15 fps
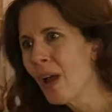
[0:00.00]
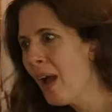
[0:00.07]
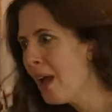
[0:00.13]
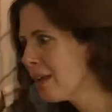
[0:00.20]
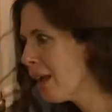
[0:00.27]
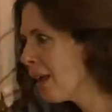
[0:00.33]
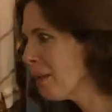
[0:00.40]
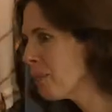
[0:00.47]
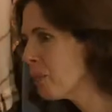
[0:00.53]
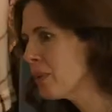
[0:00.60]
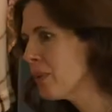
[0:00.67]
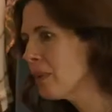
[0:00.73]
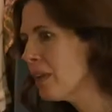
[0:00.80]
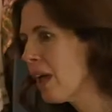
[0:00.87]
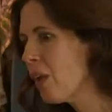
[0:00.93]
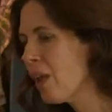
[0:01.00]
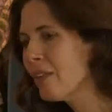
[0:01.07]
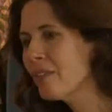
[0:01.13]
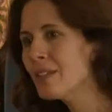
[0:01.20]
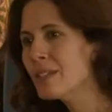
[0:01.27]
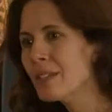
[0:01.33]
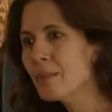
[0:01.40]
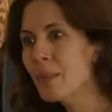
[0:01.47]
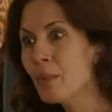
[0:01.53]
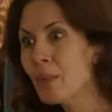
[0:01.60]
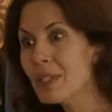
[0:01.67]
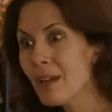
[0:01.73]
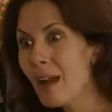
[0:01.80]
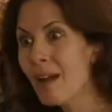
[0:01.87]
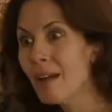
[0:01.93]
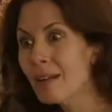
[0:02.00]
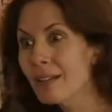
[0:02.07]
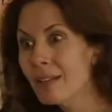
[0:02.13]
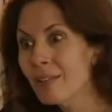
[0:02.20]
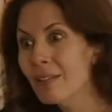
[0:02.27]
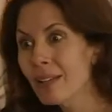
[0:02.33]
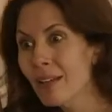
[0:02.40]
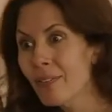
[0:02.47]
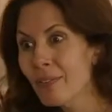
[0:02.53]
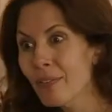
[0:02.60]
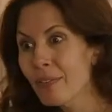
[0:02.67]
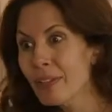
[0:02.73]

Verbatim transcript: I, I, not all of us can be retired and live a life of